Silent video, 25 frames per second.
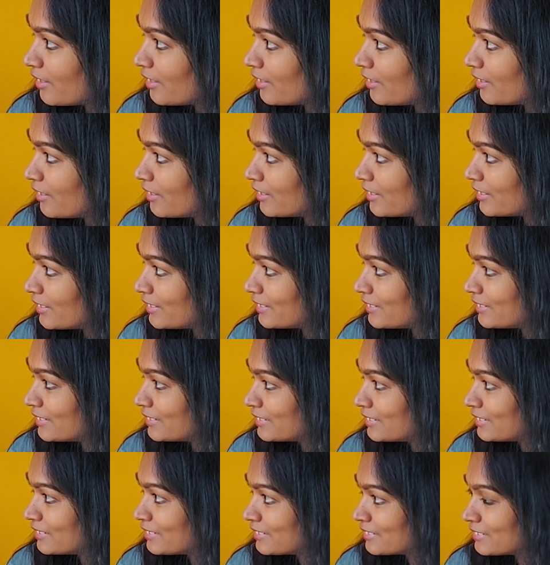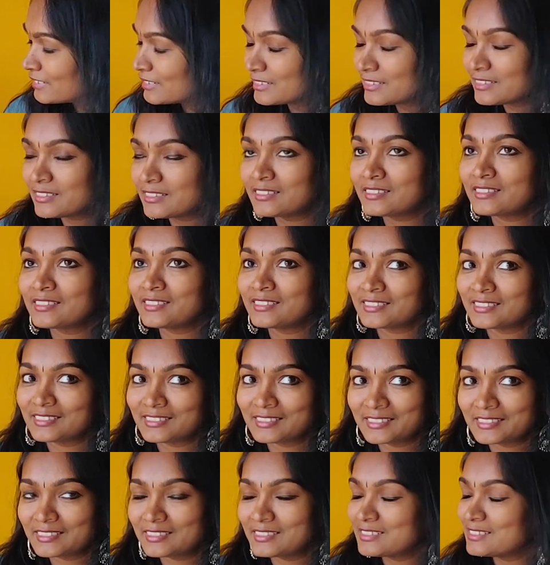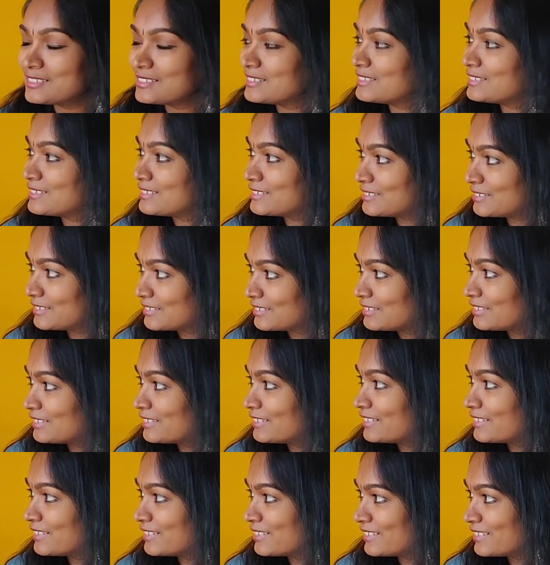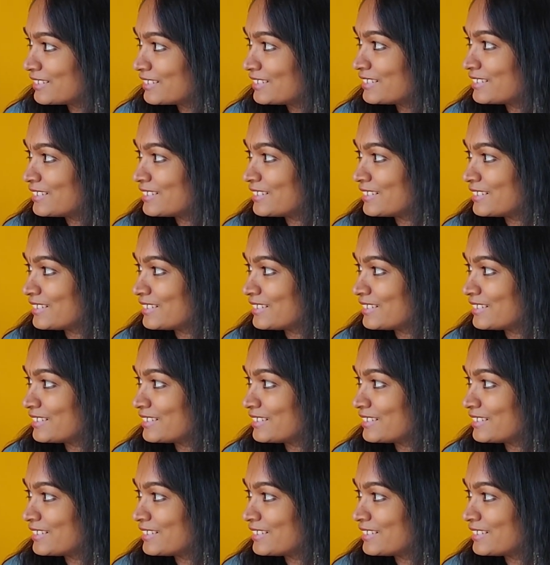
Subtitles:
This person isn't speaking.